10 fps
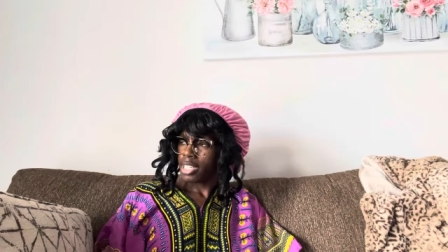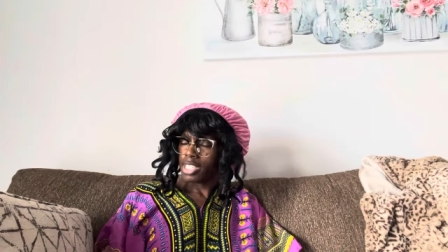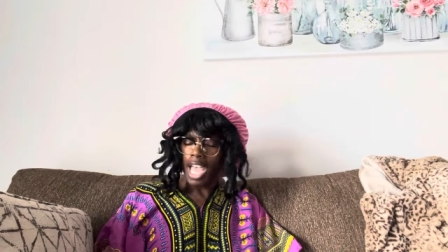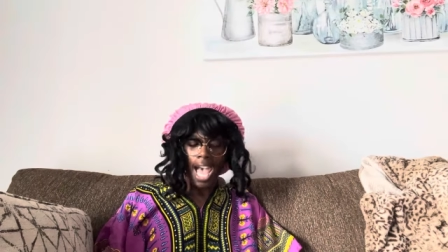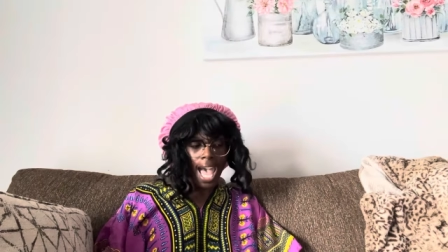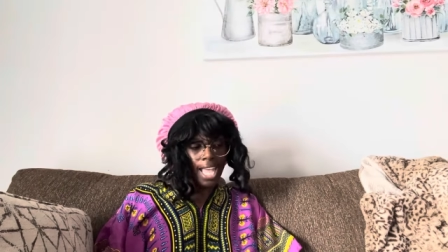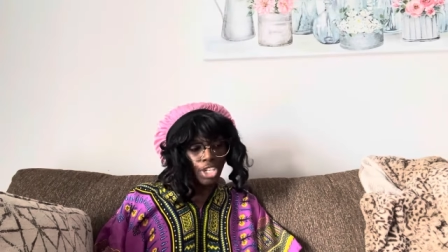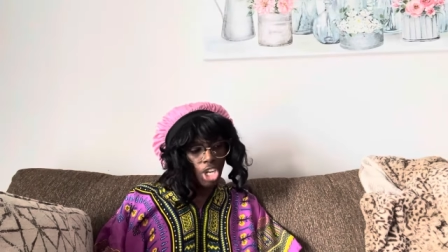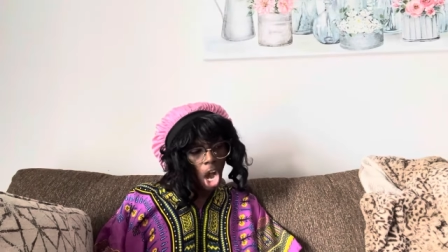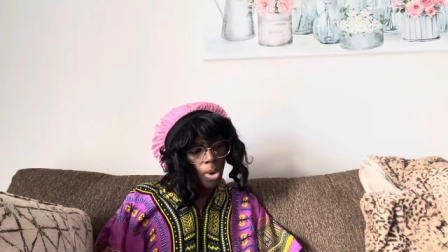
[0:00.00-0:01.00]
Now, I
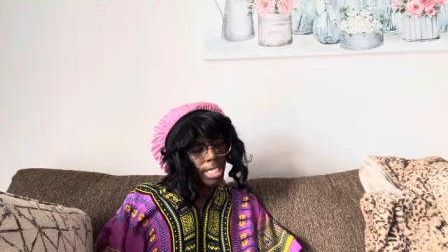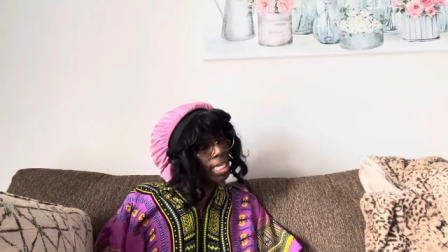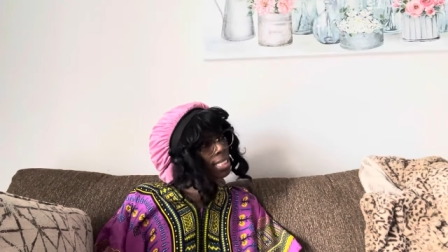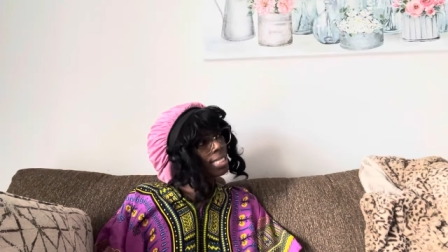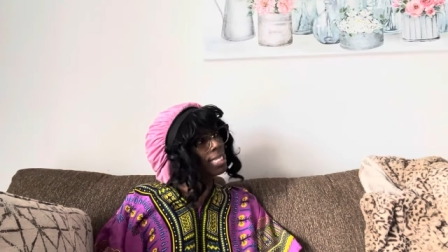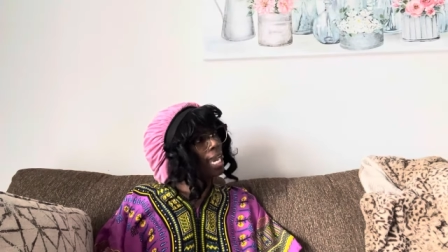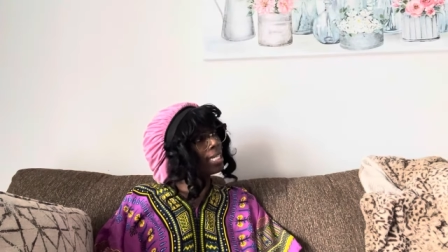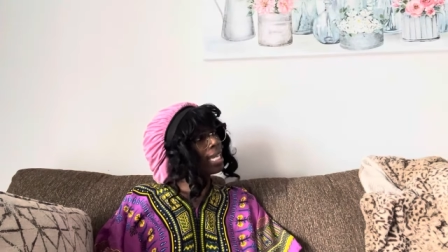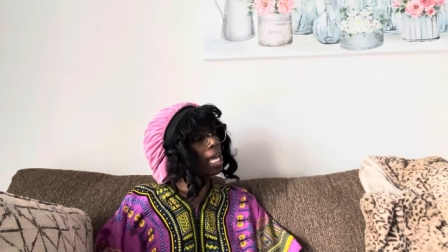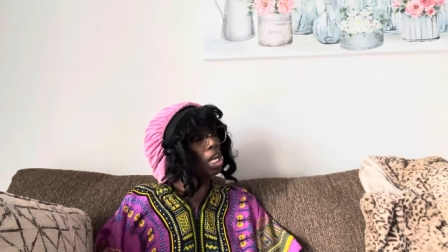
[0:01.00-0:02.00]
know it doesn't take
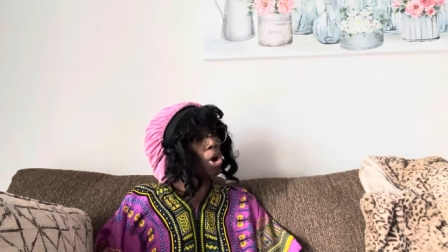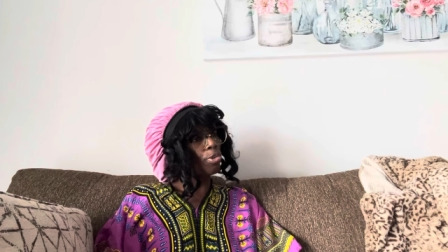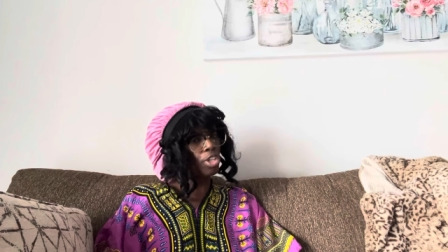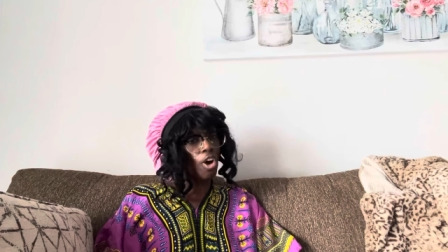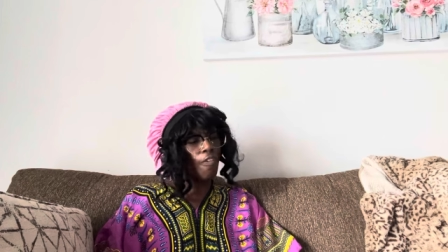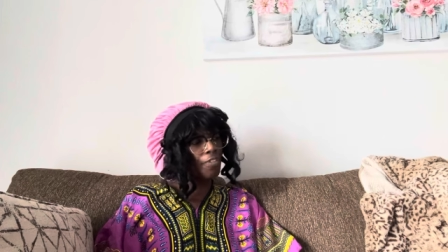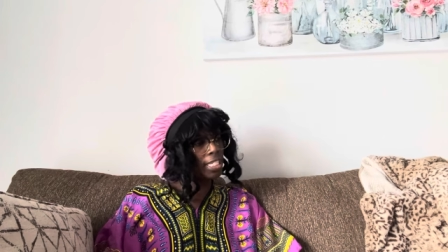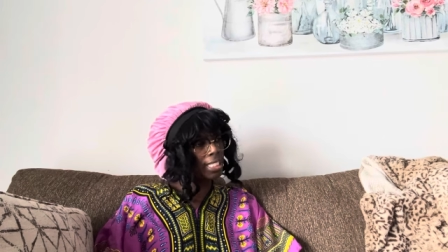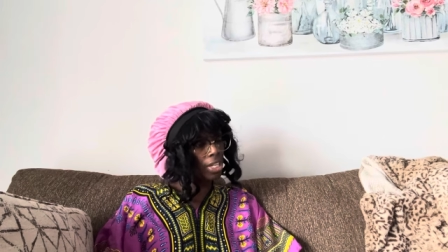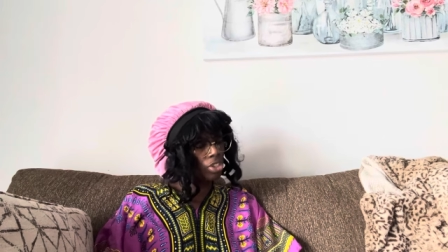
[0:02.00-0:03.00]
that long to go
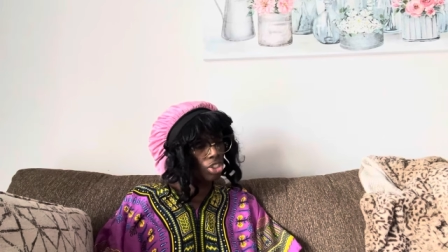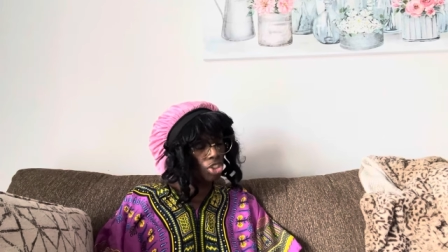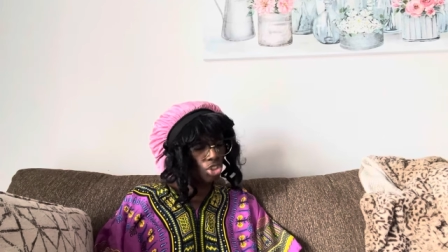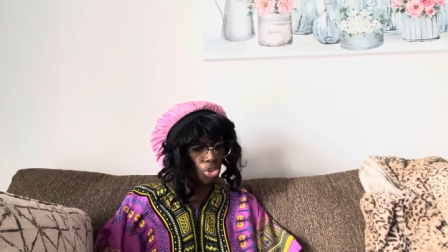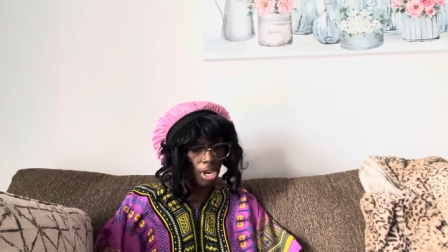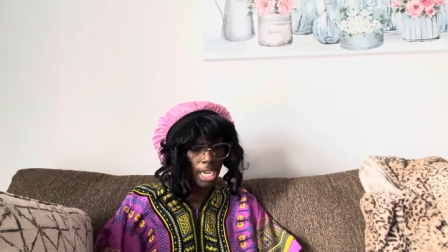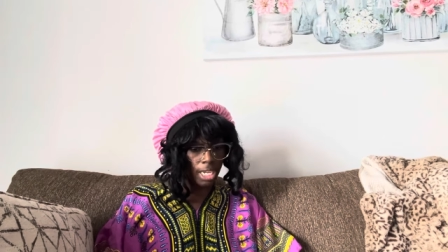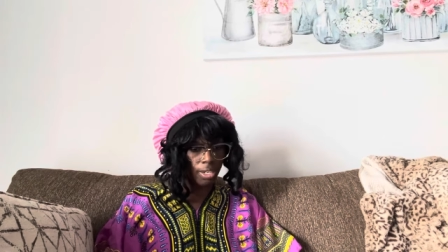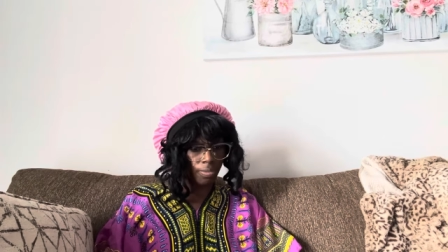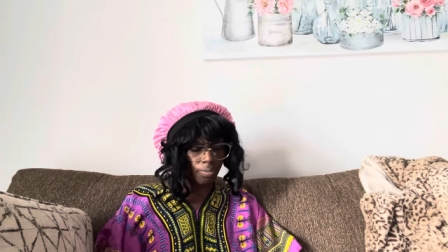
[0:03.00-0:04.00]
fix nothing to drink.